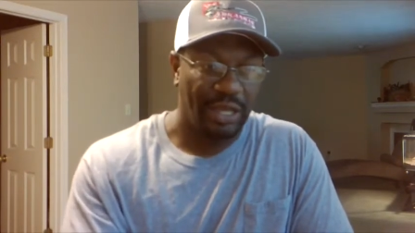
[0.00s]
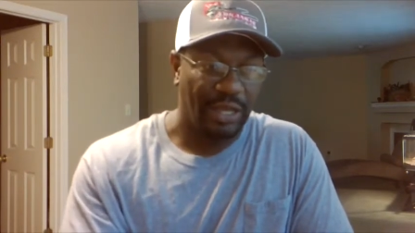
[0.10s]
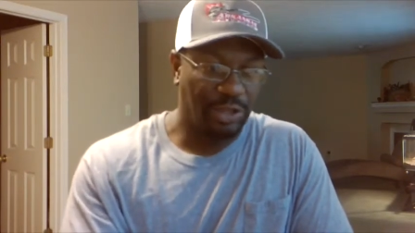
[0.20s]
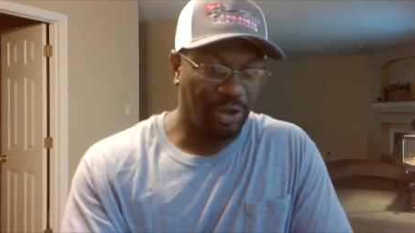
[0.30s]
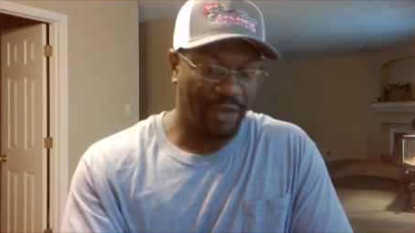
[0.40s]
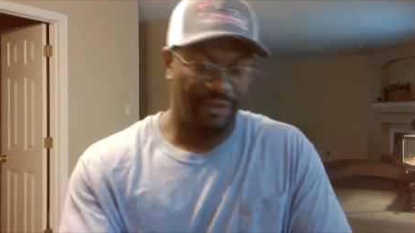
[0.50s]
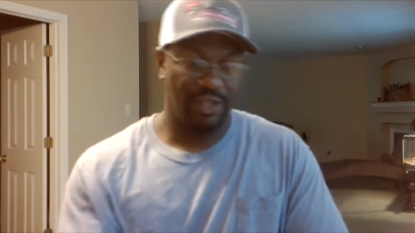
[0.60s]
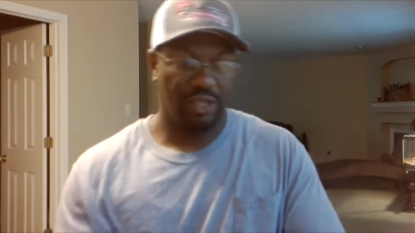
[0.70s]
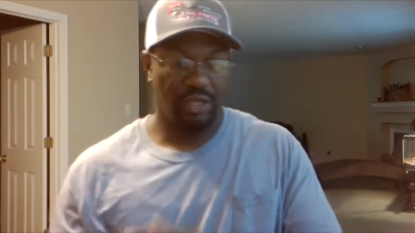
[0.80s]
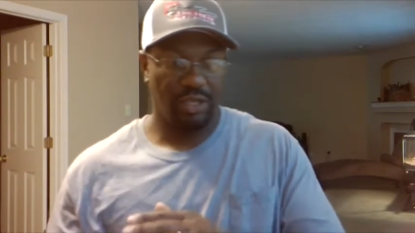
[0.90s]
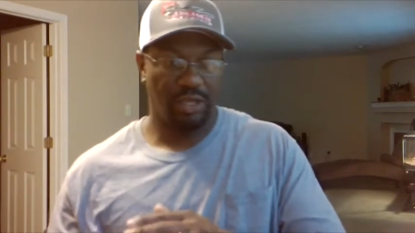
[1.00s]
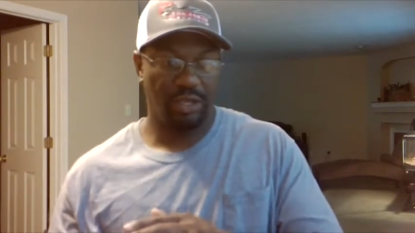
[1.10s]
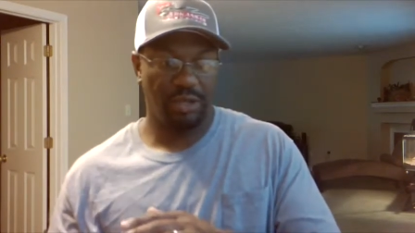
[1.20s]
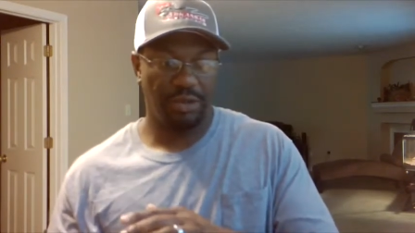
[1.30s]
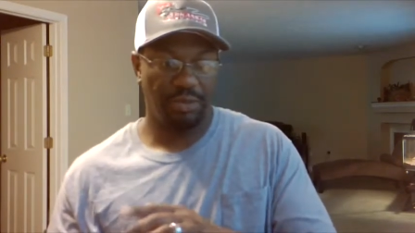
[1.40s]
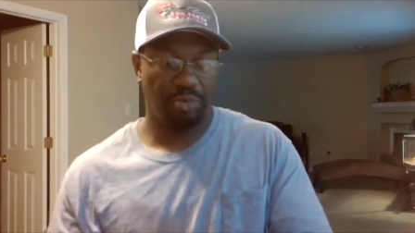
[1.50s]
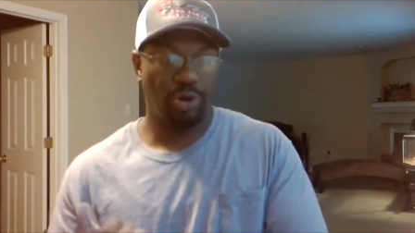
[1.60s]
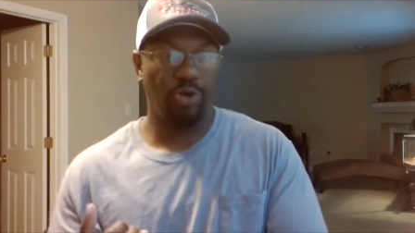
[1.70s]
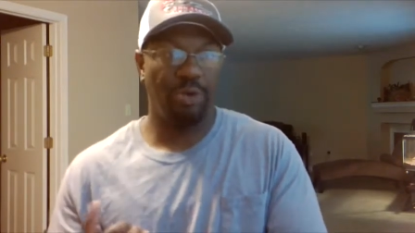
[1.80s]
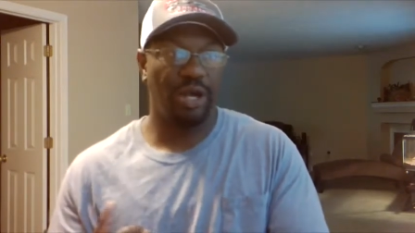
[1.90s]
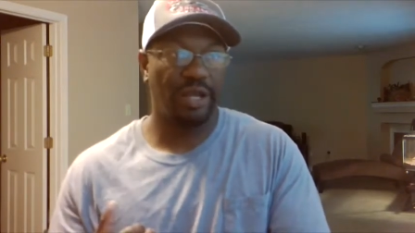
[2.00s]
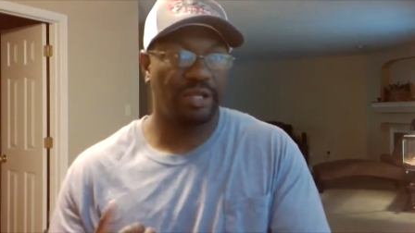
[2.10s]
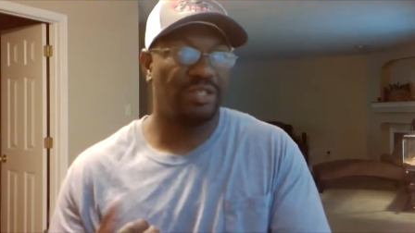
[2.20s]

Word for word: You have the Pro box